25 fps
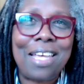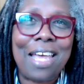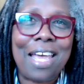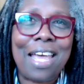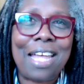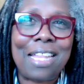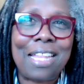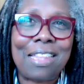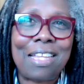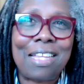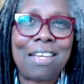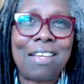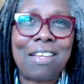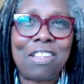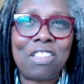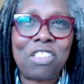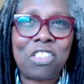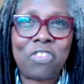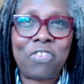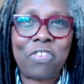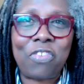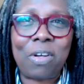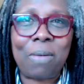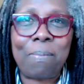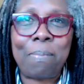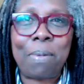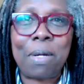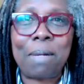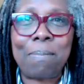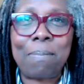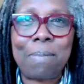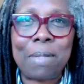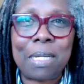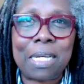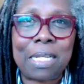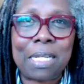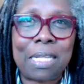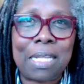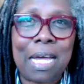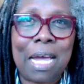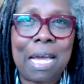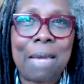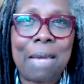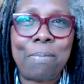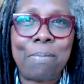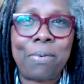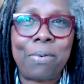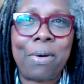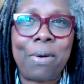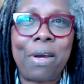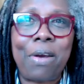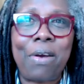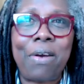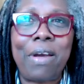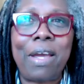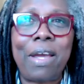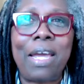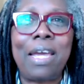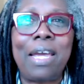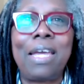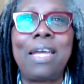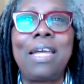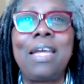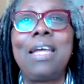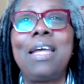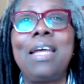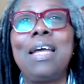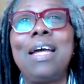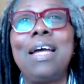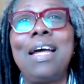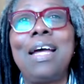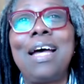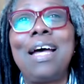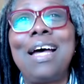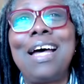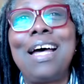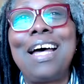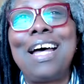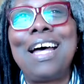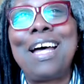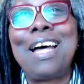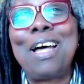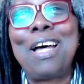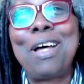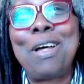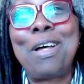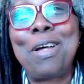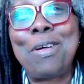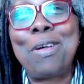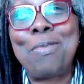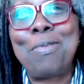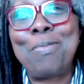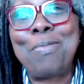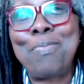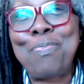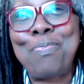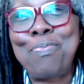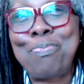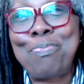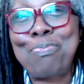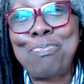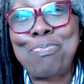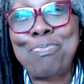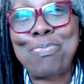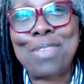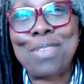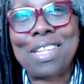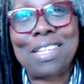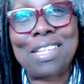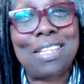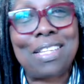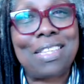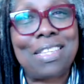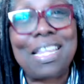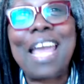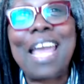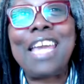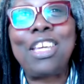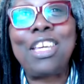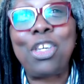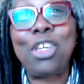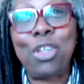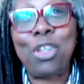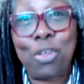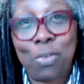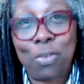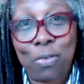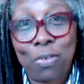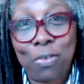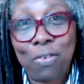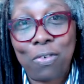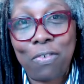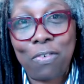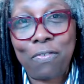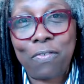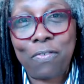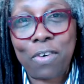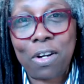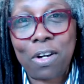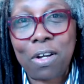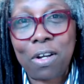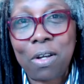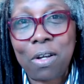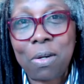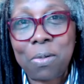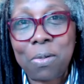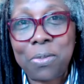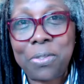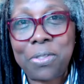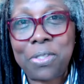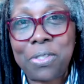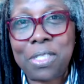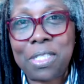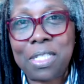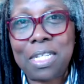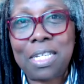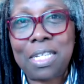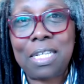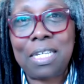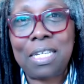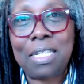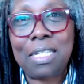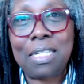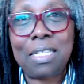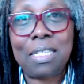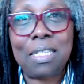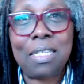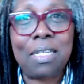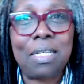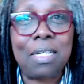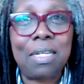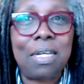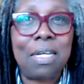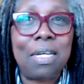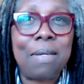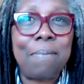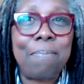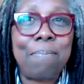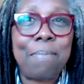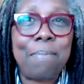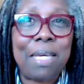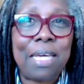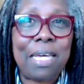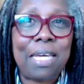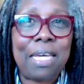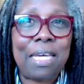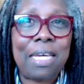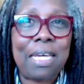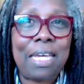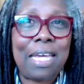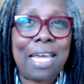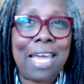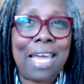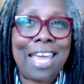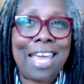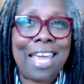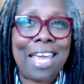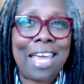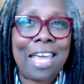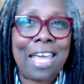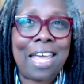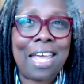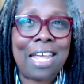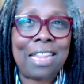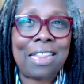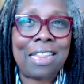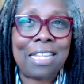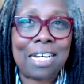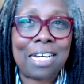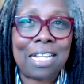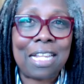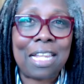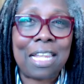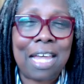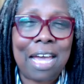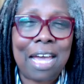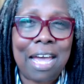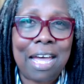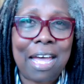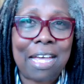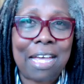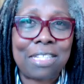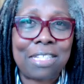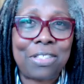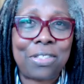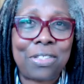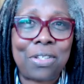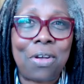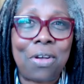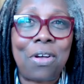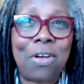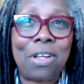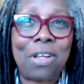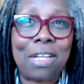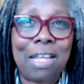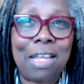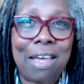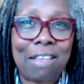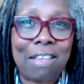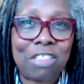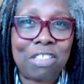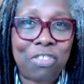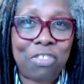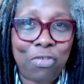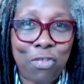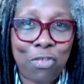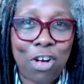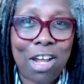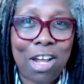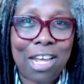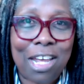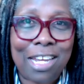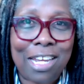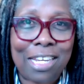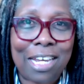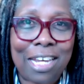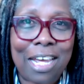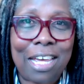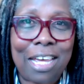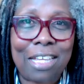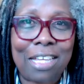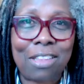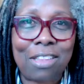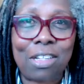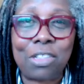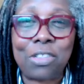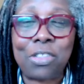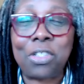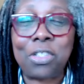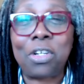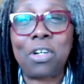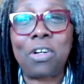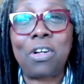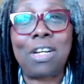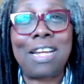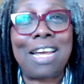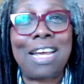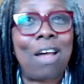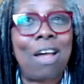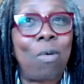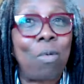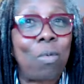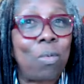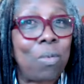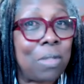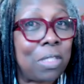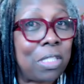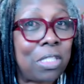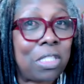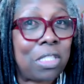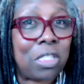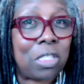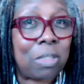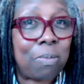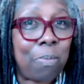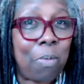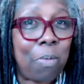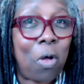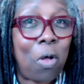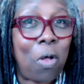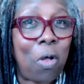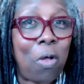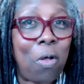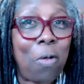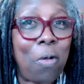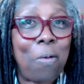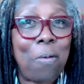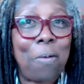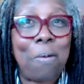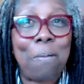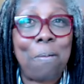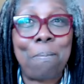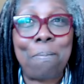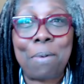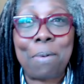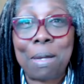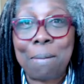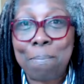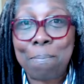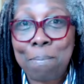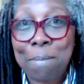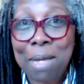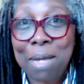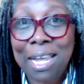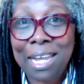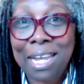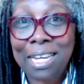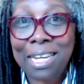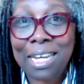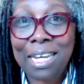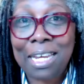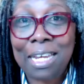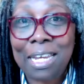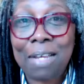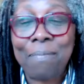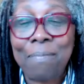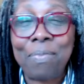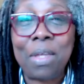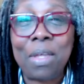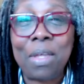at the Huntsville Public Library. Um, Thank you for hosting me and the class on last Friday. The turnout was small but mighty.